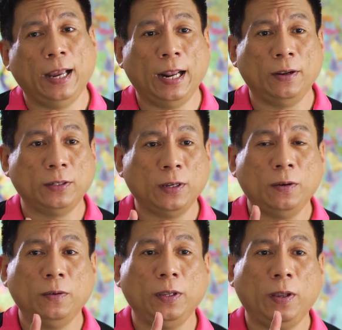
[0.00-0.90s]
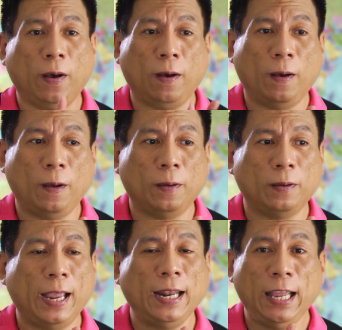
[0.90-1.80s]
And also
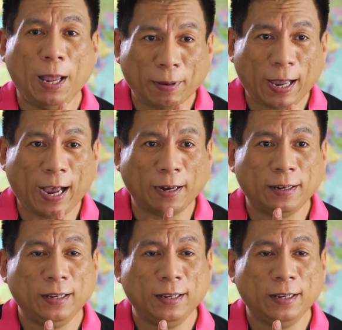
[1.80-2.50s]
your ATM card.